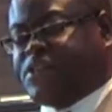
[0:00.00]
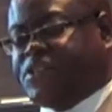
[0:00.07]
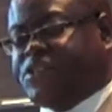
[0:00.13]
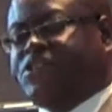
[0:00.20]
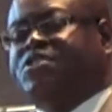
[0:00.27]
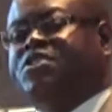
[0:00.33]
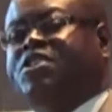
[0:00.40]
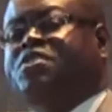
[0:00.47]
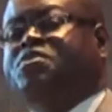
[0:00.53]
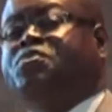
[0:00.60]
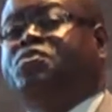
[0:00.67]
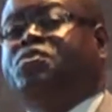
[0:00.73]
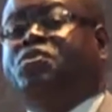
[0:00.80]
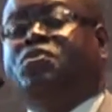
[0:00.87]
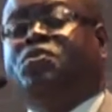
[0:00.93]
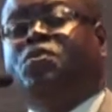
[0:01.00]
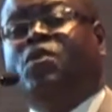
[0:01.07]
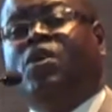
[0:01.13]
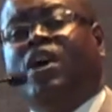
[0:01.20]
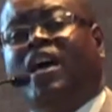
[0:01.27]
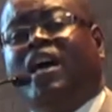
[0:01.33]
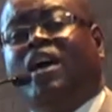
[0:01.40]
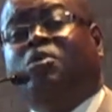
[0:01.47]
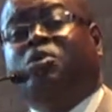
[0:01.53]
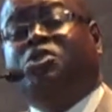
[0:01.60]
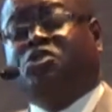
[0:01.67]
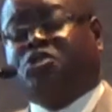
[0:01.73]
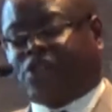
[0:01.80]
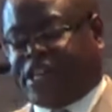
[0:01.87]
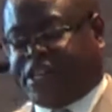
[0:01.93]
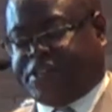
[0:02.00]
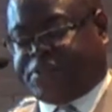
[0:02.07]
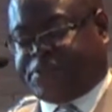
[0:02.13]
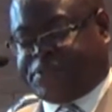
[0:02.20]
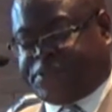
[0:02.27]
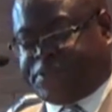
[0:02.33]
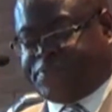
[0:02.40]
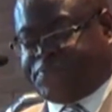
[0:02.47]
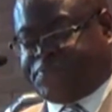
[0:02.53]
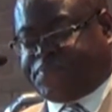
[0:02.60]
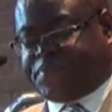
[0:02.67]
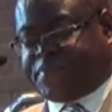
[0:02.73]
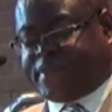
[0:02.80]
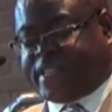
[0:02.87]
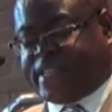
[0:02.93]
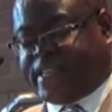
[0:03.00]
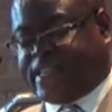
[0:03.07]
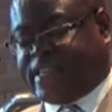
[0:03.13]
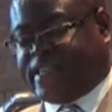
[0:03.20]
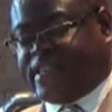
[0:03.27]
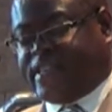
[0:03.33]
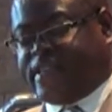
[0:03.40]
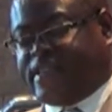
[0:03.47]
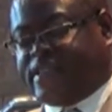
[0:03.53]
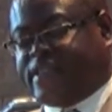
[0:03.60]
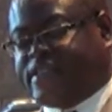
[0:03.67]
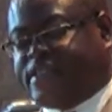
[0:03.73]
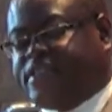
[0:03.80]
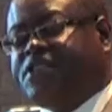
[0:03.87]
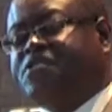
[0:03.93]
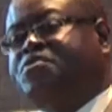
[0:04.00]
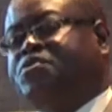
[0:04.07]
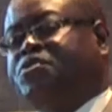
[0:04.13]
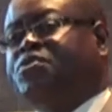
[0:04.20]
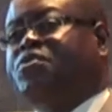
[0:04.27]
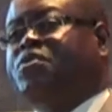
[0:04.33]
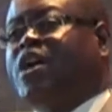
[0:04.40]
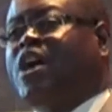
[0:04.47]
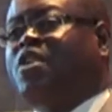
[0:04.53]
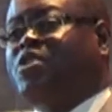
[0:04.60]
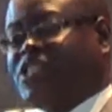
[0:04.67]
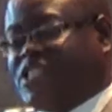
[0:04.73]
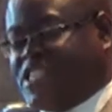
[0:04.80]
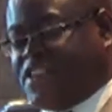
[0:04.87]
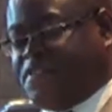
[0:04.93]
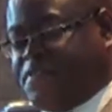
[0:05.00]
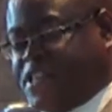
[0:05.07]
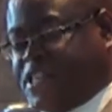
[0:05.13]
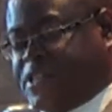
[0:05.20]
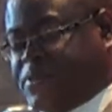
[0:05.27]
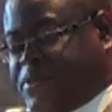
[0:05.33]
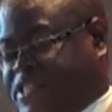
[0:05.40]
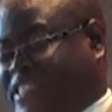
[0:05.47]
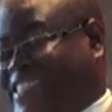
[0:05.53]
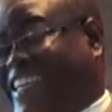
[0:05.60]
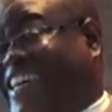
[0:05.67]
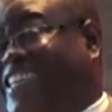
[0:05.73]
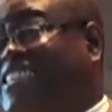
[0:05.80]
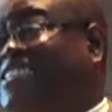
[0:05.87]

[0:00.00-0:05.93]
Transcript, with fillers: see through our trials, see through our difficulties, and